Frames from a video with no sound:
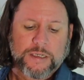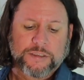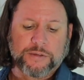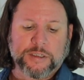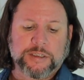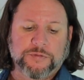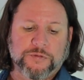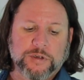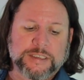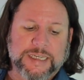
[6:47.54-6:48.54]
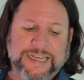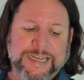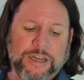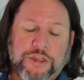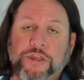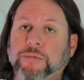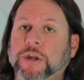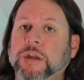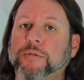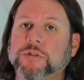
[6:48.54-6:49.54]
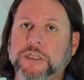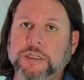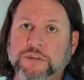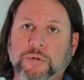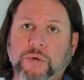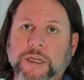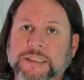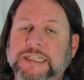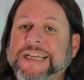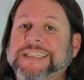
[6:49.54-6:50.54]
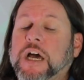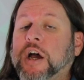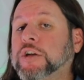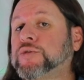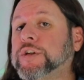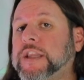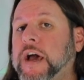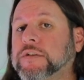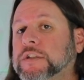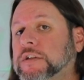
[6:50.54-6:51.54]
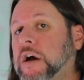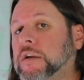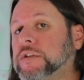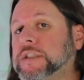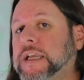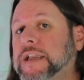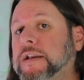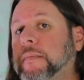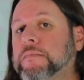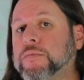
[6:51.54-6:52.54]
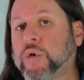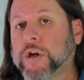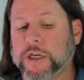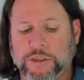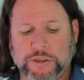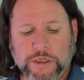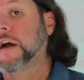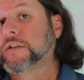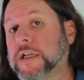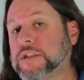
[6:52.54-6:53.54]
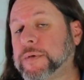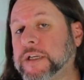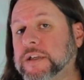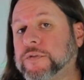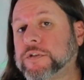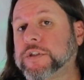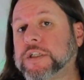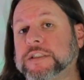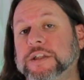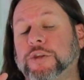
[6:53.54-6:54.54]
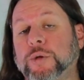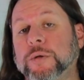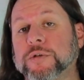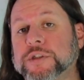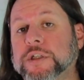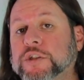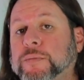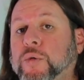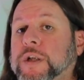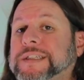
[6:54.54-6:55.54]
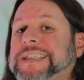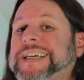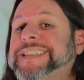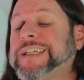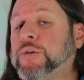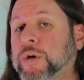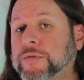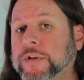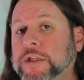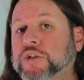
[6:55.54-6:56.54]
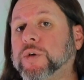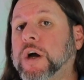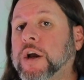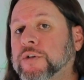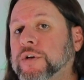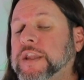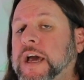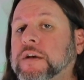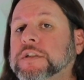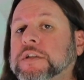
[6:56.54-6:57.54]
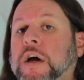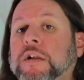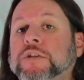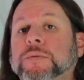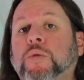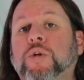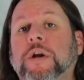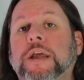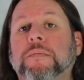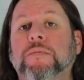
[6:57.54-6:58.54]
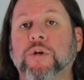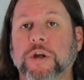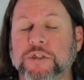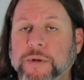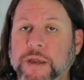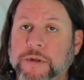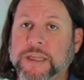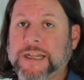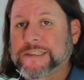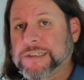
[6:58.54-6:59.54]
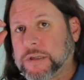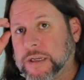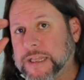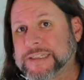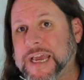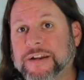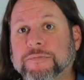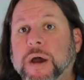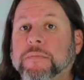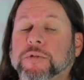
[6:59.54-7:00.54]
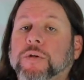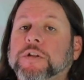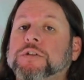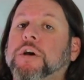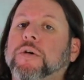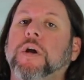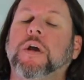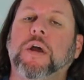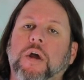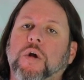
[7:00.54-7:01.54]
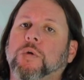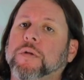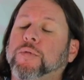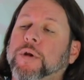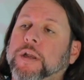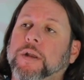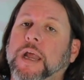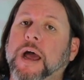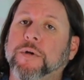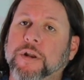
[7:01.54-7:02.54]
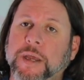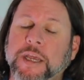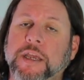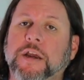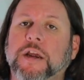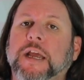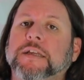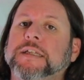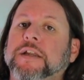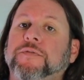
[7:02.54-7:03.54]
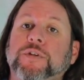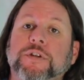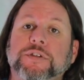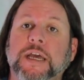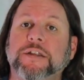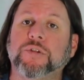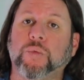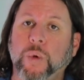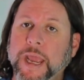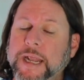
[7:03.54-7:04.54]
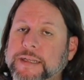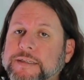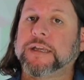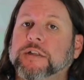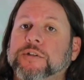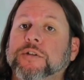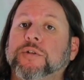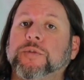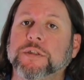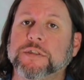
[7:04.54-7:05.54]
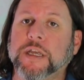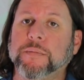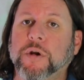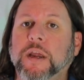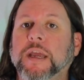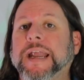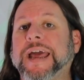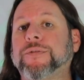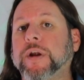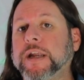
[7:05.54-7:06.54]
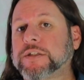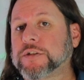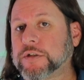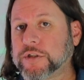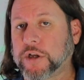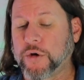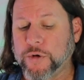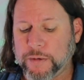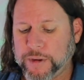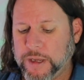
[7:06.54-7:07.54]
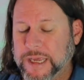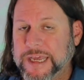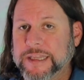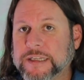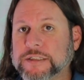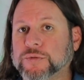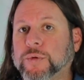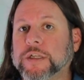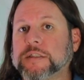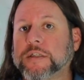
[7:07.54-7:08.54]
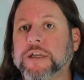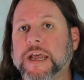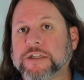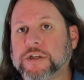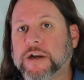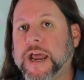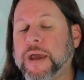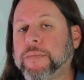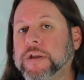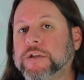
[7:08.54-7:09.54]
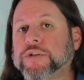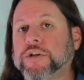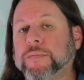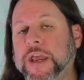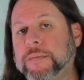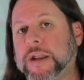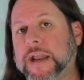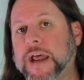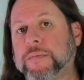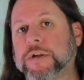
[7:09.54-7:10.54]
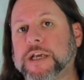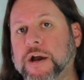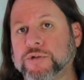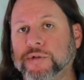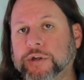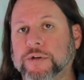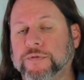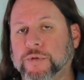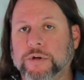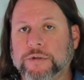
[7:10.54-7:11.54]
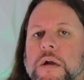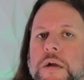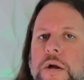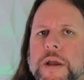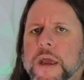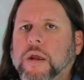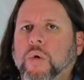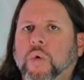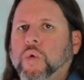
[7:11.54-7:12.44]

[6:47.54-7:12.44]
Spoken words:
So the difference in 3 percentage points is $100,000 in mortgage. So that's a big difference. You can see 3 percentage points is equivalent to $100,000 more in mortgage payment. That's kind of mind blowing. So one point I want to make here is that if you decide to wait to enter the real estate market and rates start to go up, this is what's going to start happening to your payment and how much house you could afford. Okay,